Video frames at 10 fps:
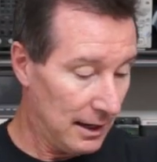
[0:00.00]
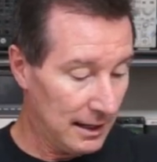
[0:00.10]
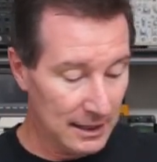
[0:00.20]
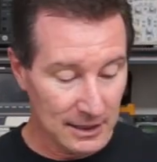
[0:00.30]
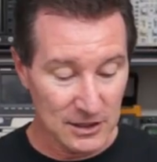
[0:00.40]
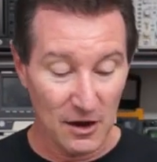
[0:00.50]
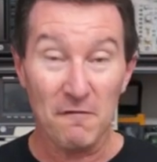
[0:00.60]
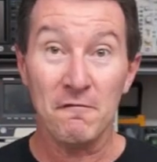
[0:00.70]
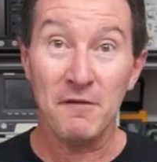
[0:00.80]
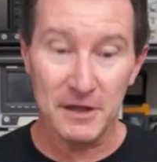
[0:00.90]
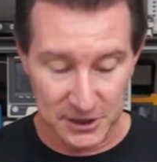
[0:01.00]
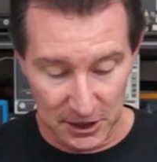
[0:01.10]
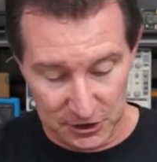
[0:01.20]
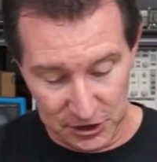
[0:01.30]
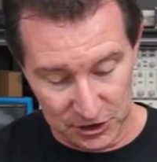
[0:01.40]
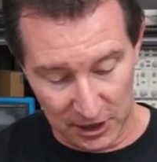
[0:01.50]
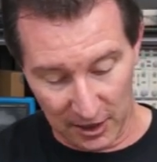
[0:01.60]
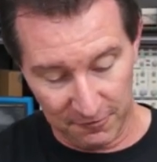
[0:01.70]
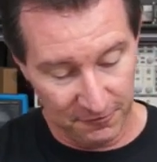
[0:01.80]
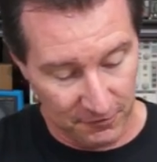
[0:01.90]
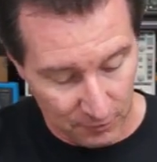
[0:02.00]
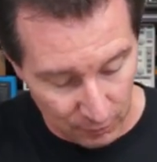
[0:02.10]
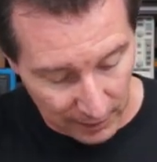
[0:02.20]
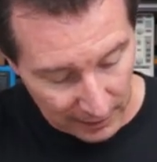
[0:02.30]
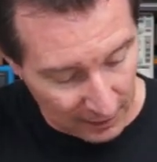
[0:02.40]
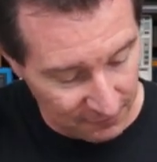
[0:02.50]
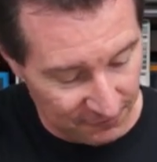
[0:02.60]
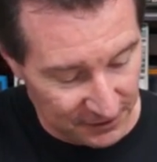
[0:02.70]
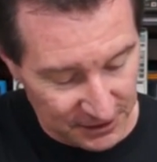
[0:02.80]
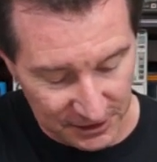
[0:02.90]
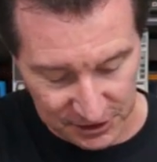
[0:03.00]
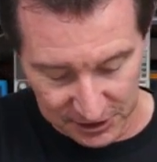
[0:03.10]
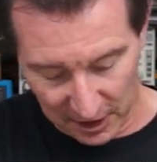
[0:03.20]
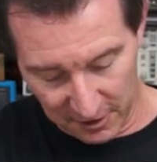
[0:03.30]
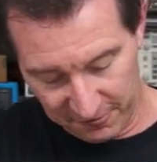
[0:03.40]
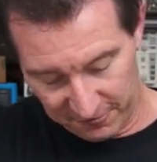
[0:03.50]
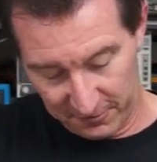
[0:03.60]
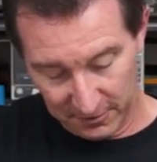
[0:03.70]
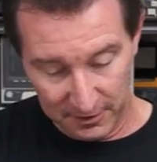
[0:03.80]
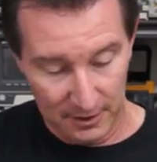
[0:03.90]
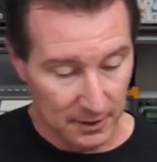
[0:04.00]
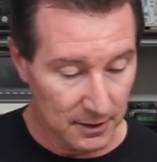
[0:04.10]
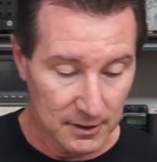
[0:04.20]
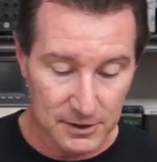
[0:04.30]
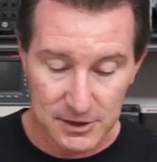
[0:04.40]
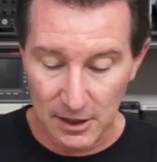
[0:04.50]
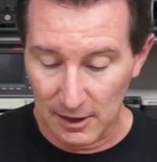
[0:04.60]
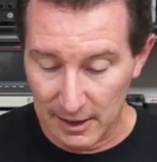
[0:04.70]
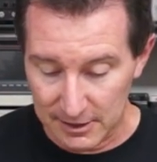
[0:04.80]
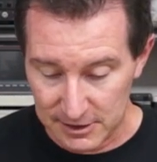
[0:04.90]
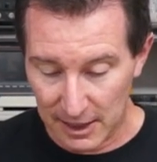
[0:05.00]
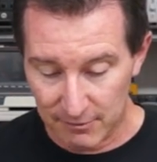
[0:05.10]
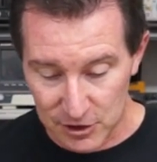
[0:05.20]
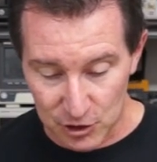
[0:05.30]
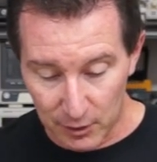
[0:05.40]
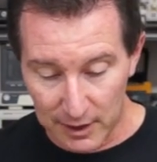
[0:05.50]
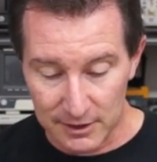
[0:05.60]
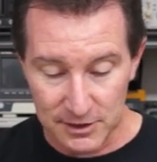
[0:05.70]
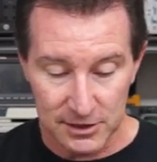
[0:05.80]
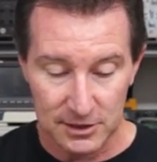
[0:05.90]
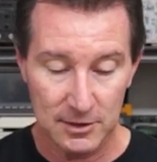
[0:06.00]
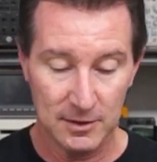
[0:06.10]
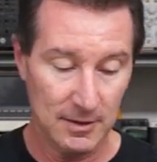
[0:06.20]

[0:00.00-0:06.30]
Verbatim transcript: It is vintage stuff. We love vintage stuff. So let's have a squeeze.